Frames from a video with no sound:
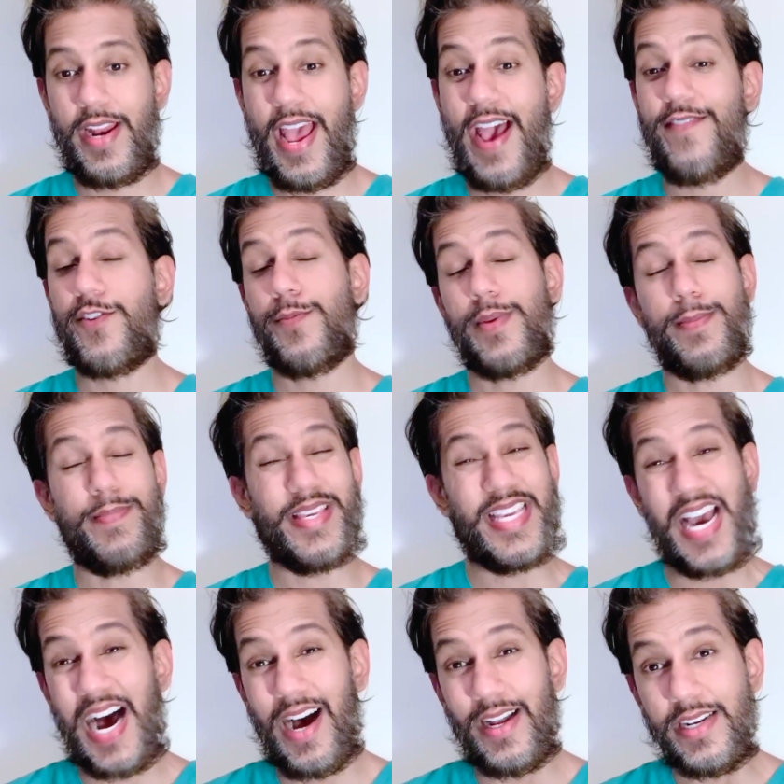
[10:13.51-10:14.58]
have to be
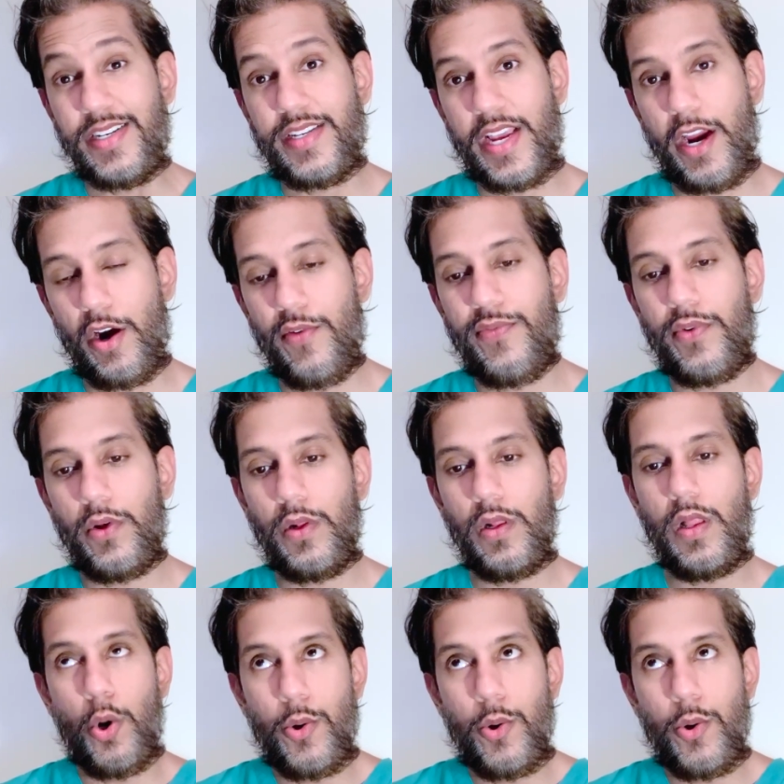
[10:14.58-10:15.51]
beyond careful.